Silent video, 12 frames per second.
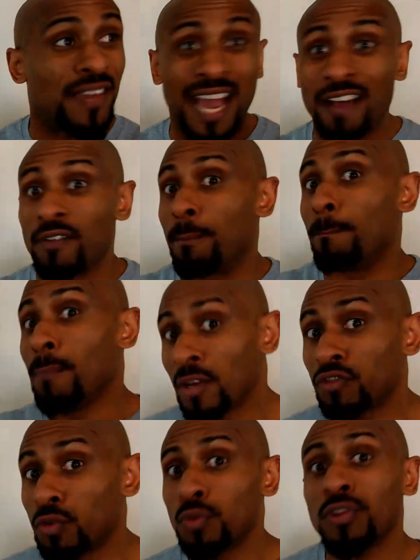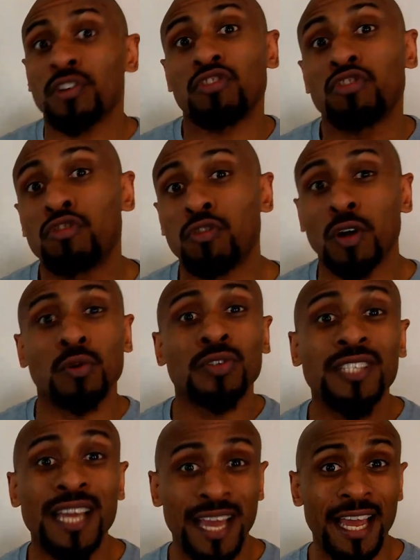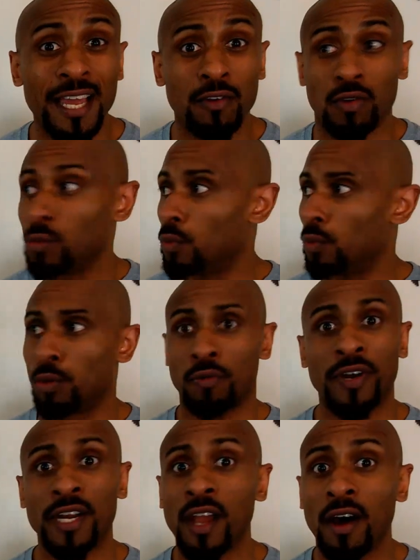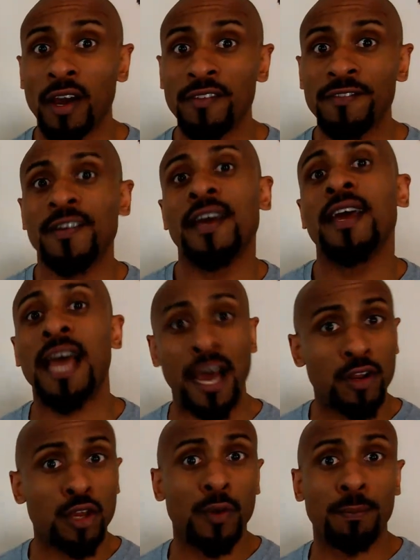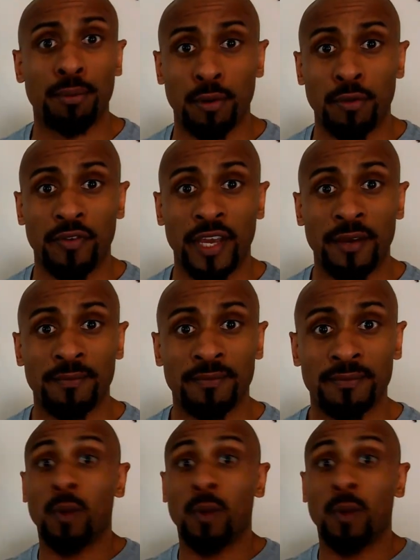If you have a muscle that struggles to handle ordinary life, how do you improve it?